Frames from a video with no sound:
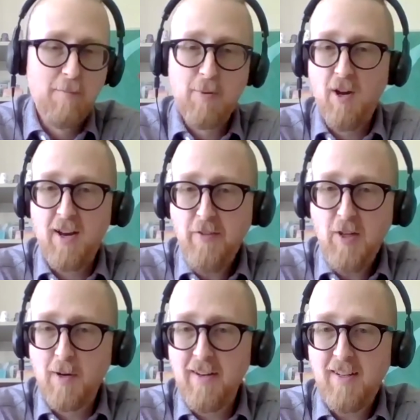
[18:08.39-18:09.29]
but not
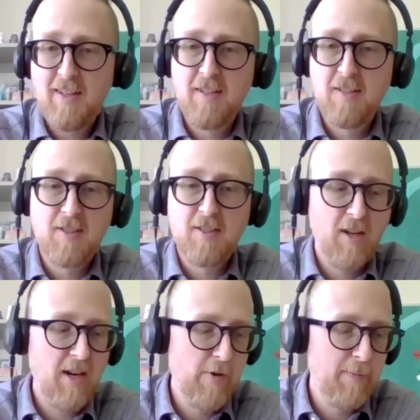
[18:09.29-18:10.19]
everybody, because
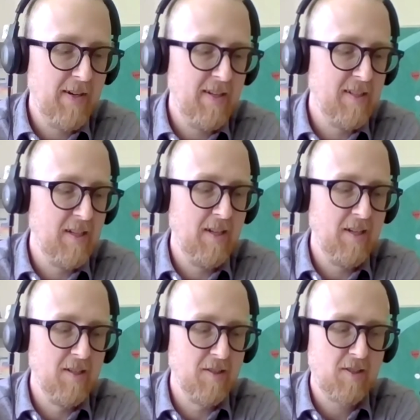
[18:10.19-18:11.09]
not everybody
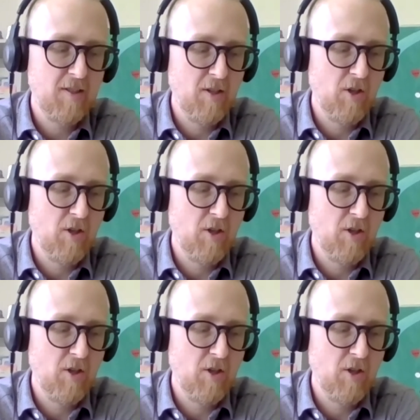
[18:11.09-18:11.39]
is